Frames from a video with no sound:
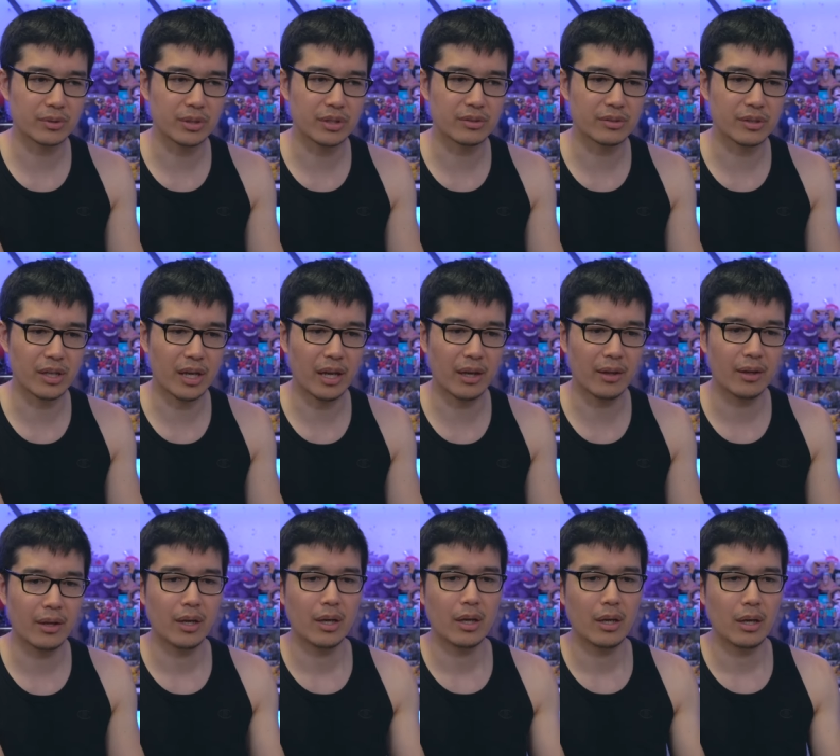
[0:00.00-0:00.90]
Is that
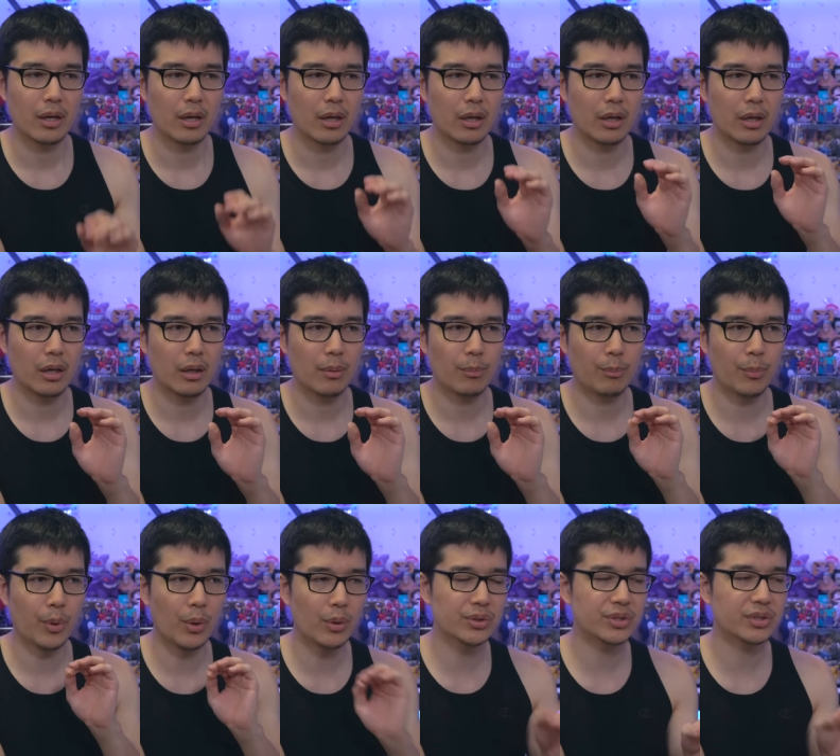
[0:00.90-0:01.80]

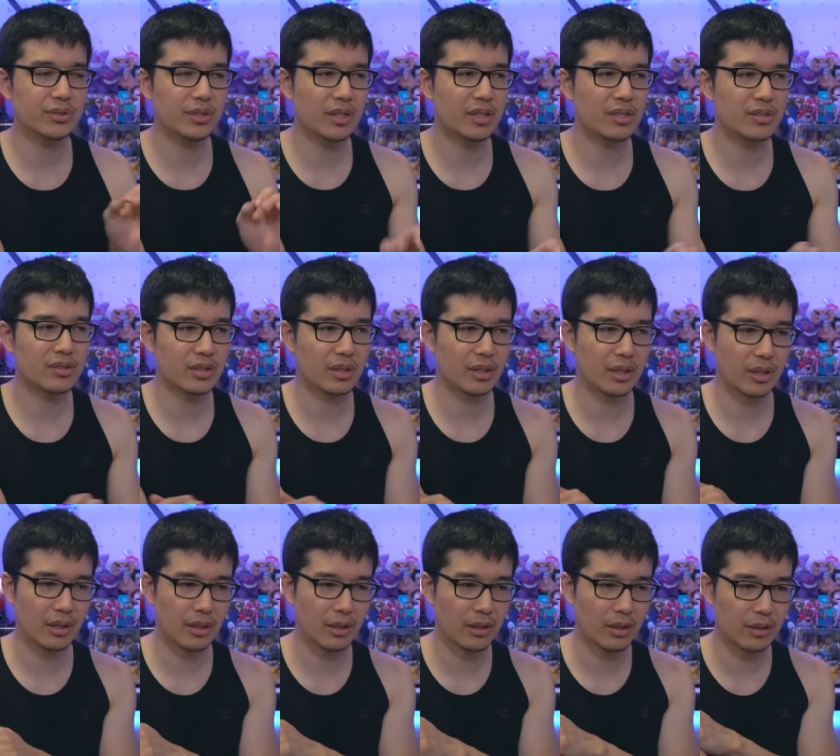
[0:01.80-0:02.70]
most of these
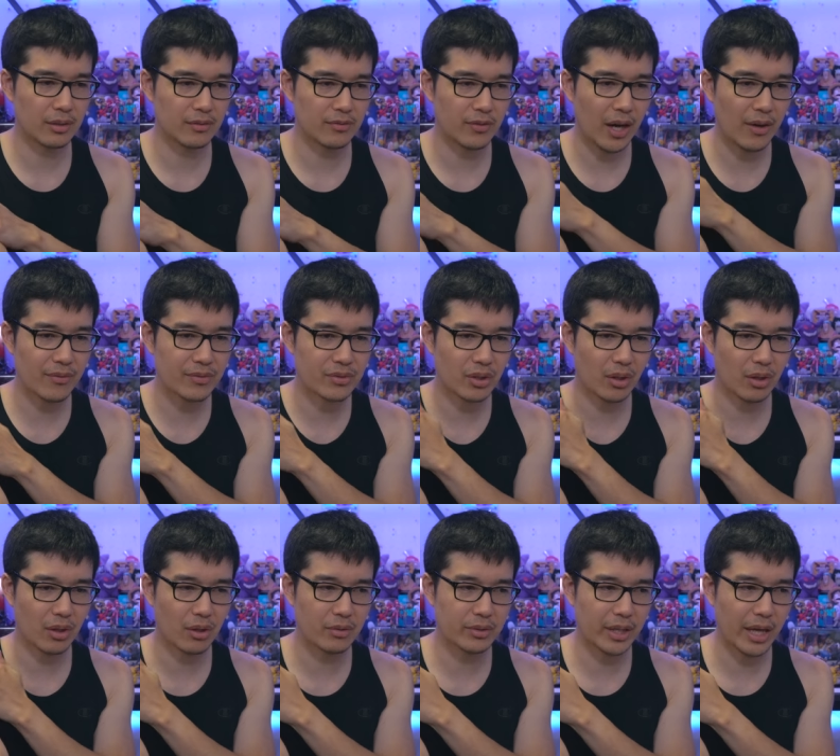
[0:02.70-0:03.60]
uh, five
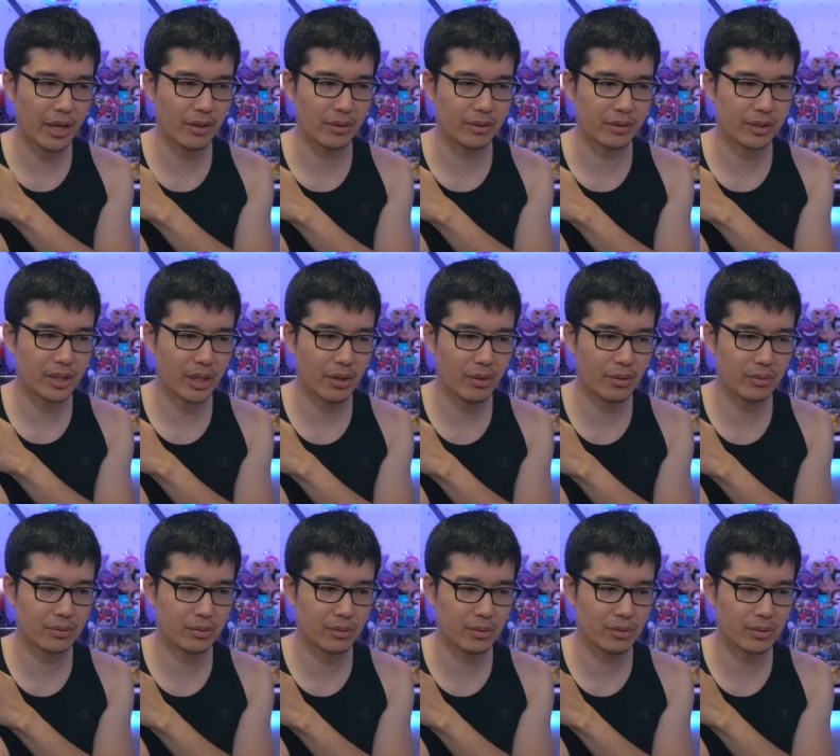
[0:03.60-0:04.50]
star Natlan
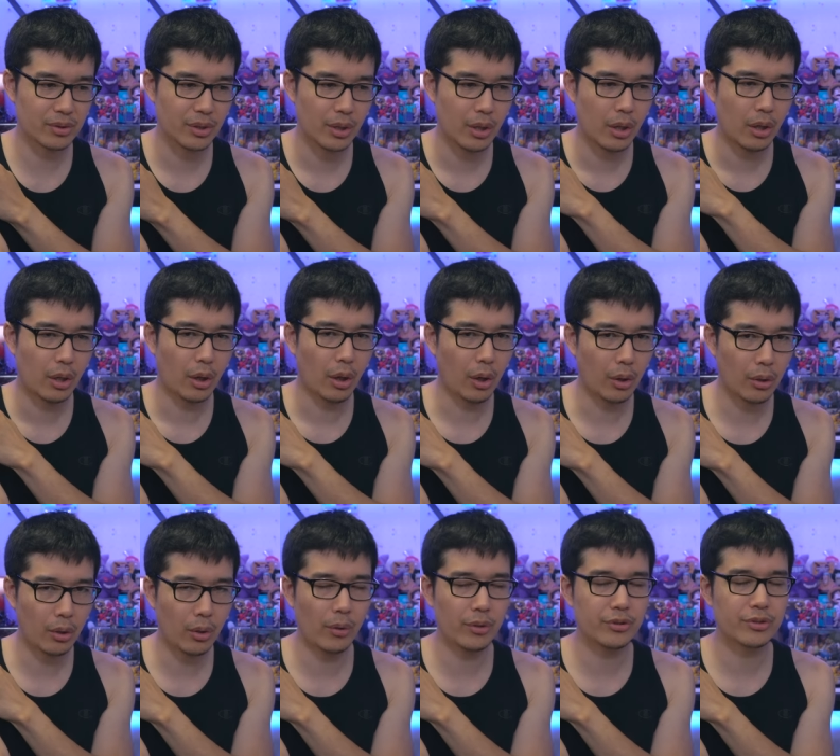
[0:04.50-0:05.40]
characters are
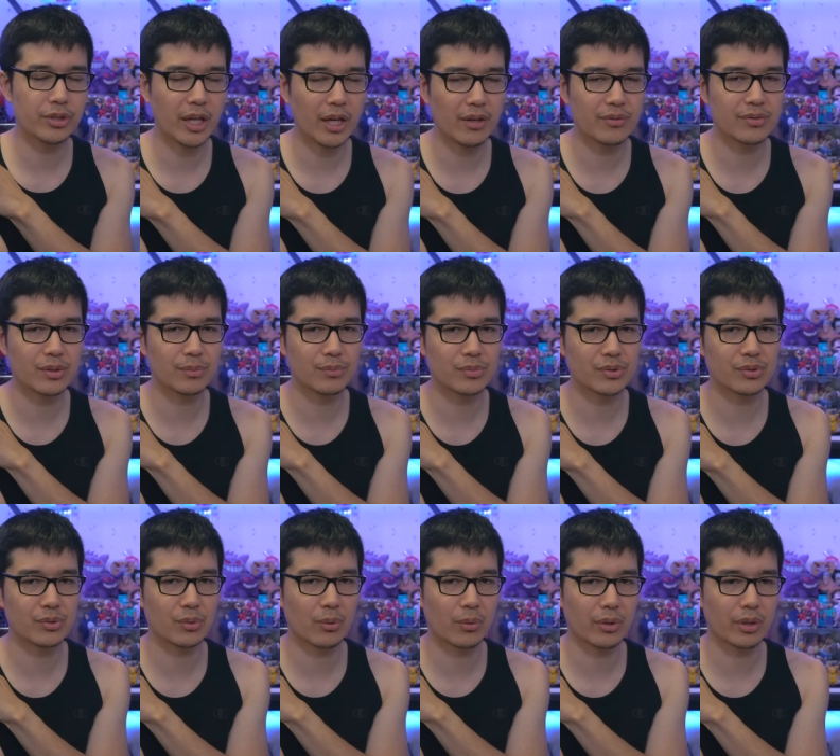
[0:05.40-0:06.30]
going to have some
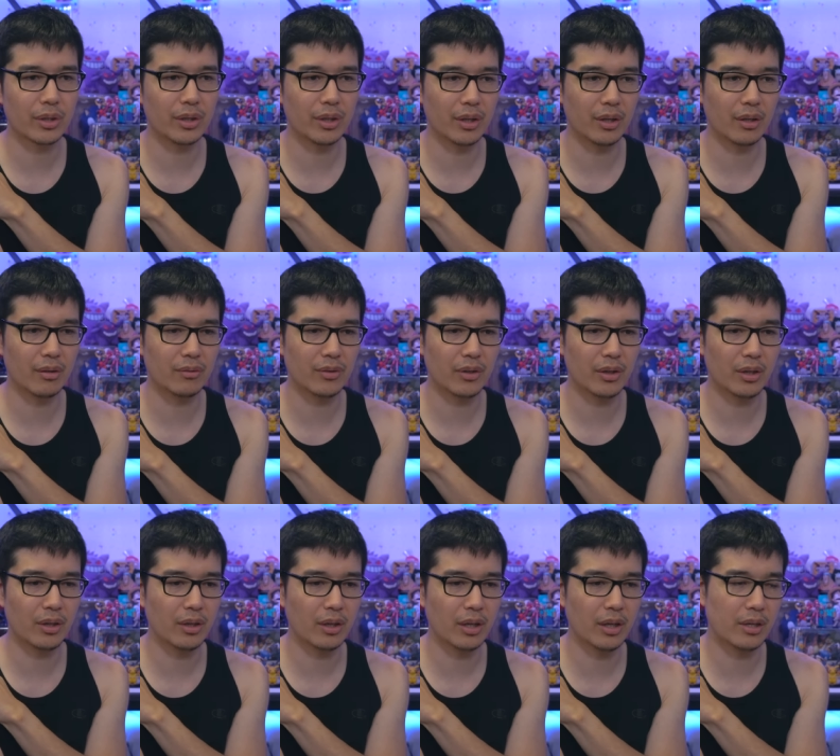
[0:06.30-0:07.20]
sort of,
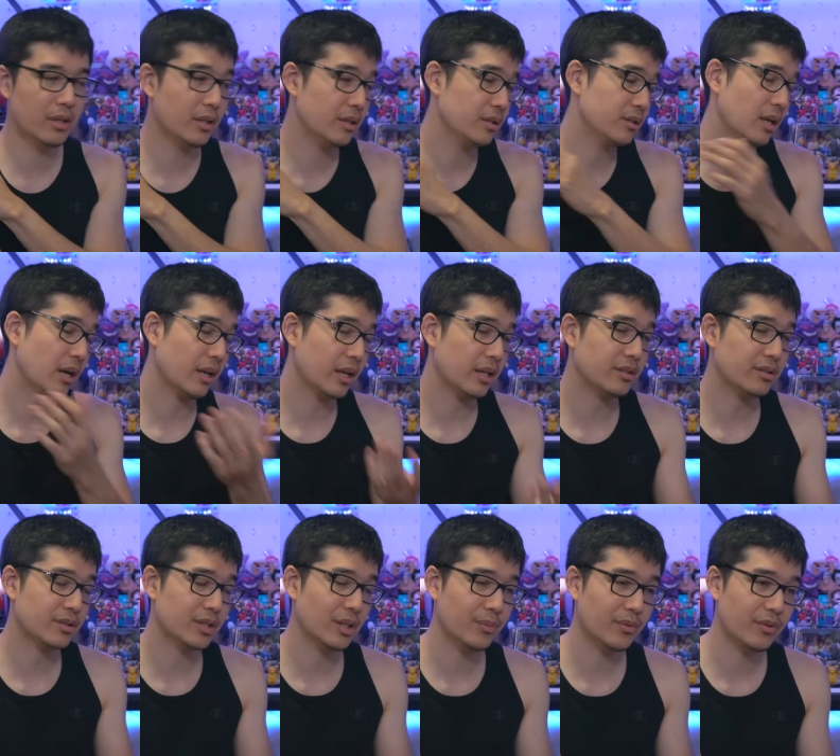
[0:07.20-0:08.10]
uh, and, and, I guess
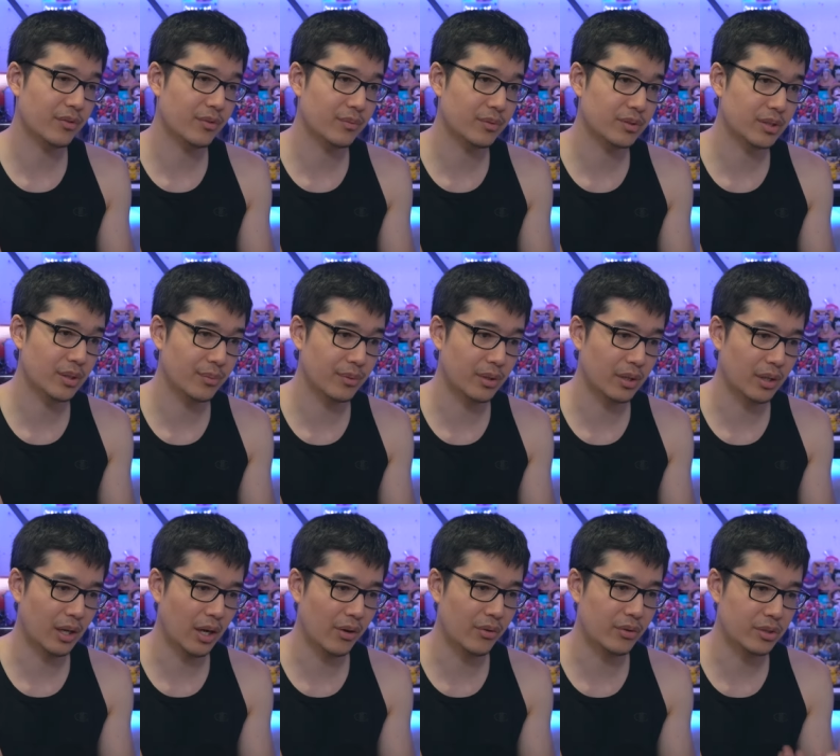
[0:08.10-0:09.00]
some of some
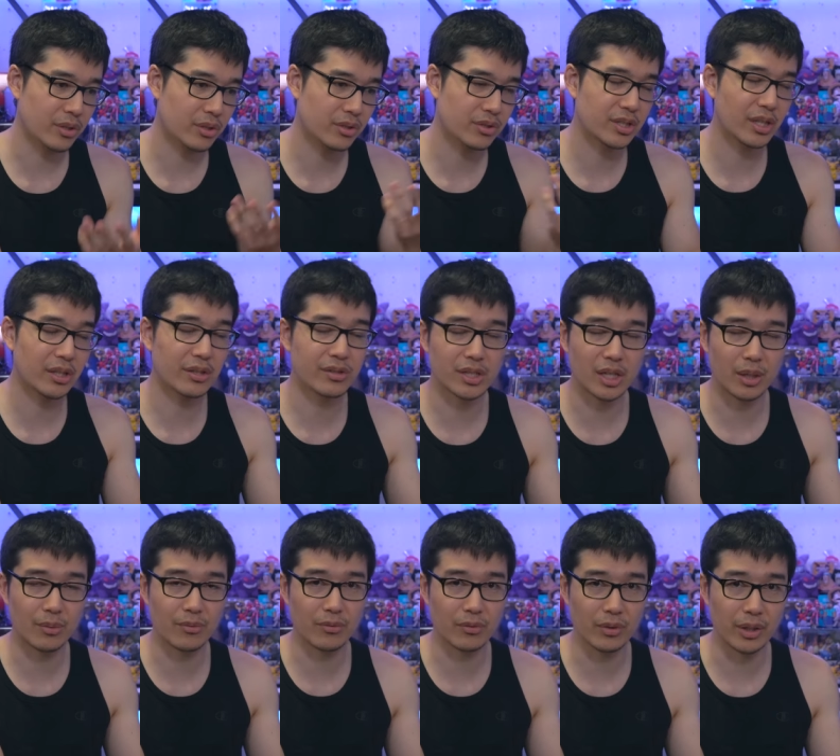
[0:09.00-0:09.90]
uh, you can say the
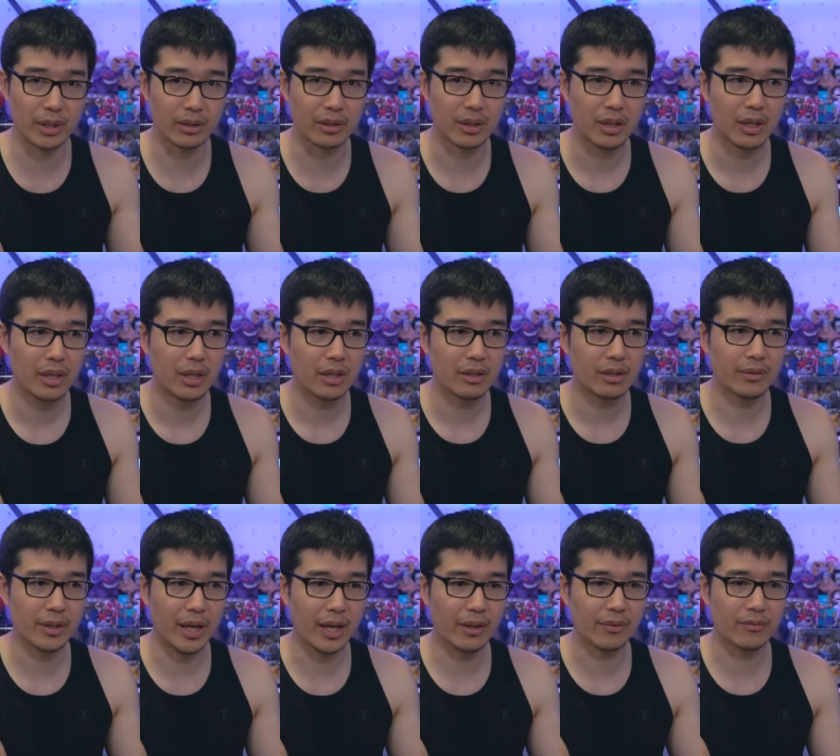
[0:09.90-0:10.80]
same for like the
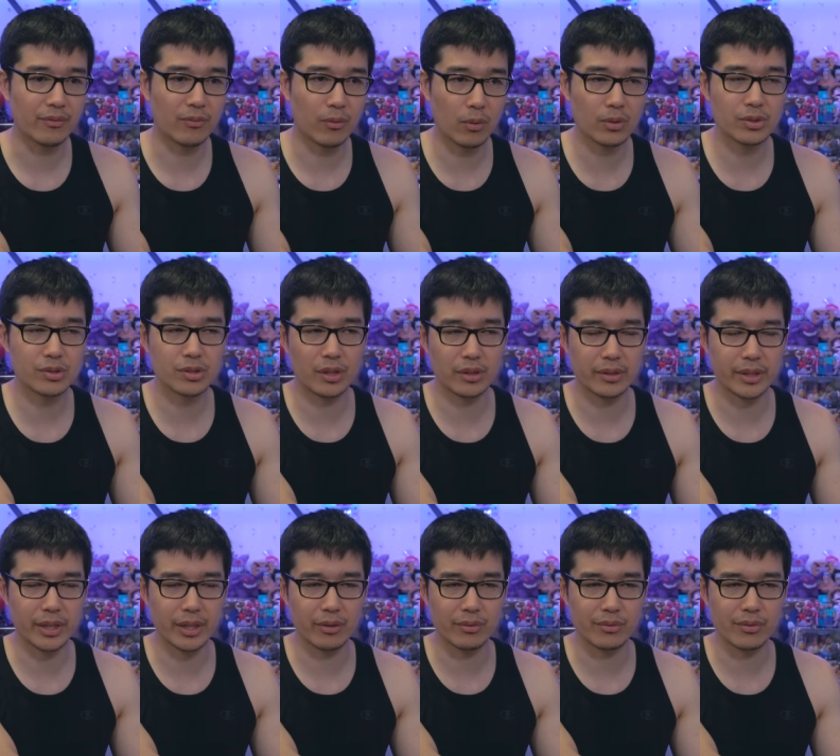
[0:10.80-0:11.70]
Natlan four star
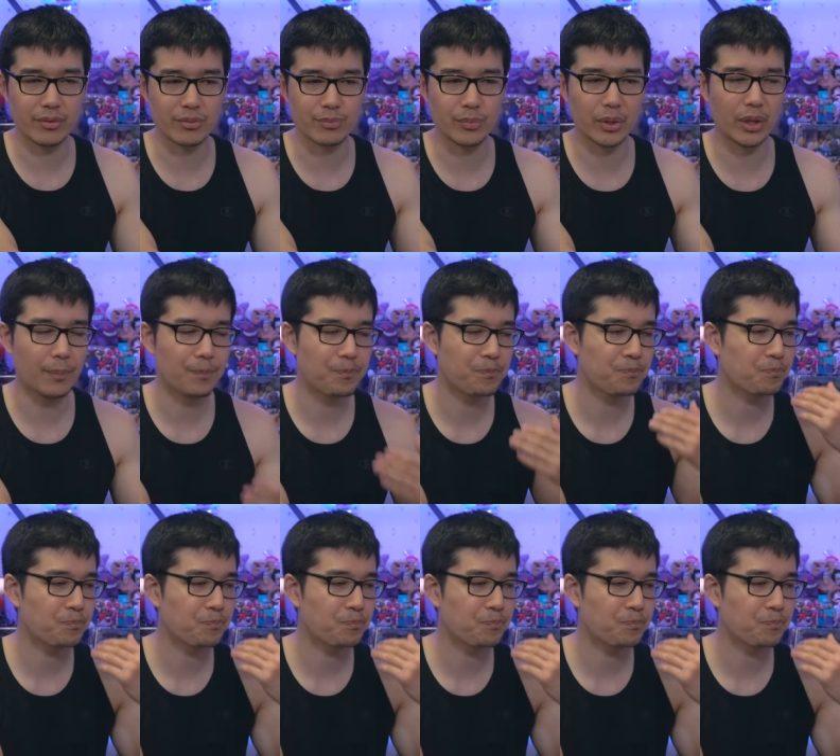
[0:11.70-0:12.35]
characters, but